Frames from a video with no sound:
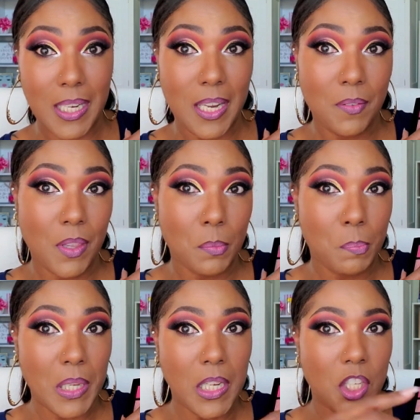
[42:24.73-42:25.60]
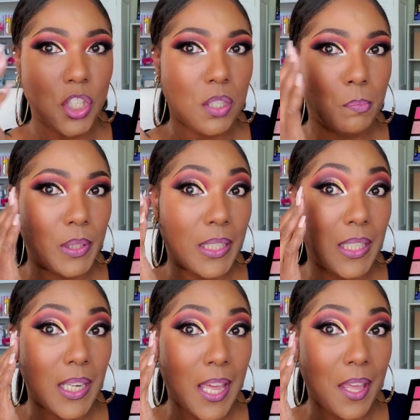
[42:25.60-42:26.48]
Even the peach
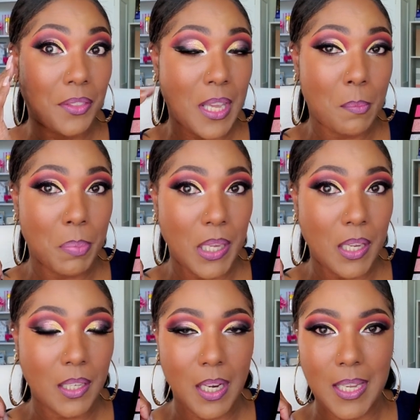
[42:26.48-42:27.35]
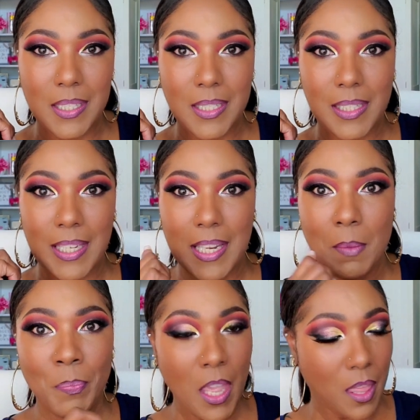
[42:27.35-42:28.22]
blended out that pink nicely.